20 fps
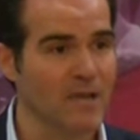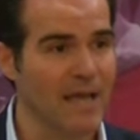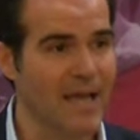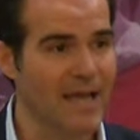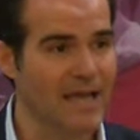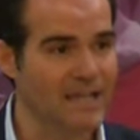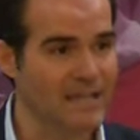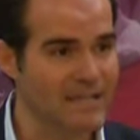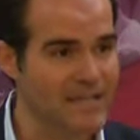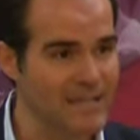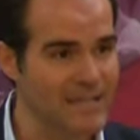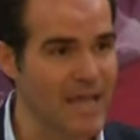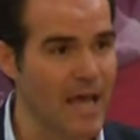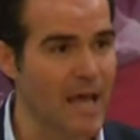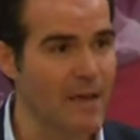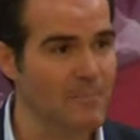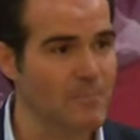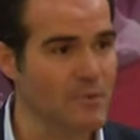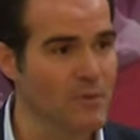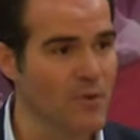and it
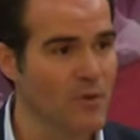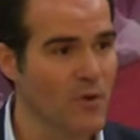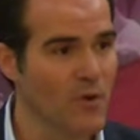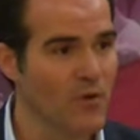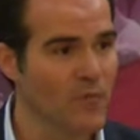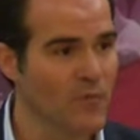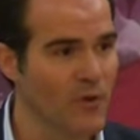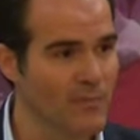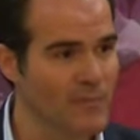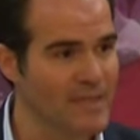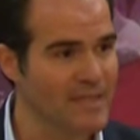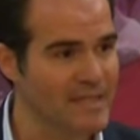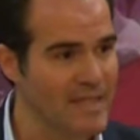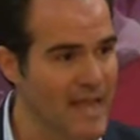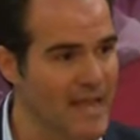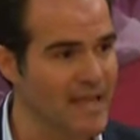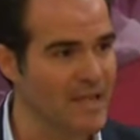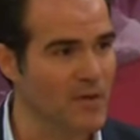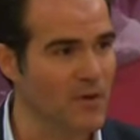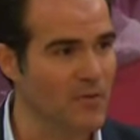stemmed from the
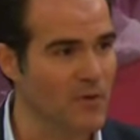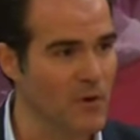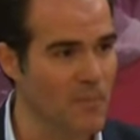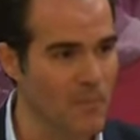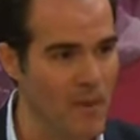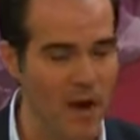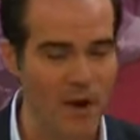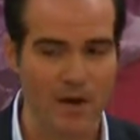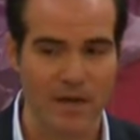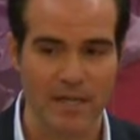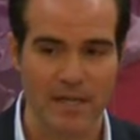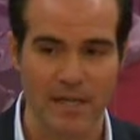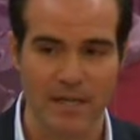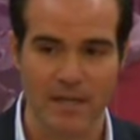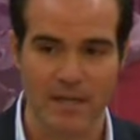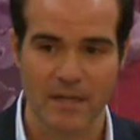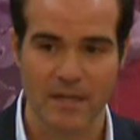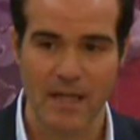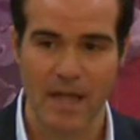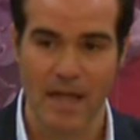taking of an
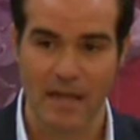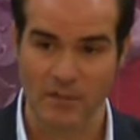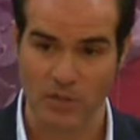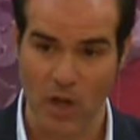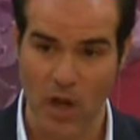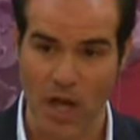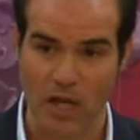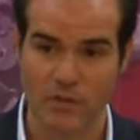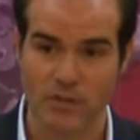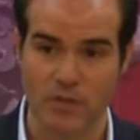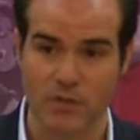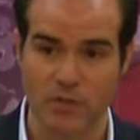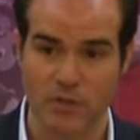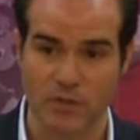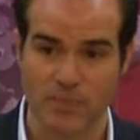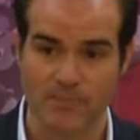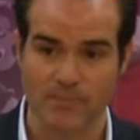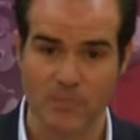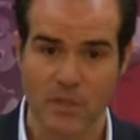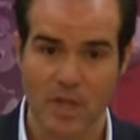American as a
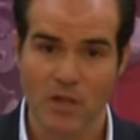hostage.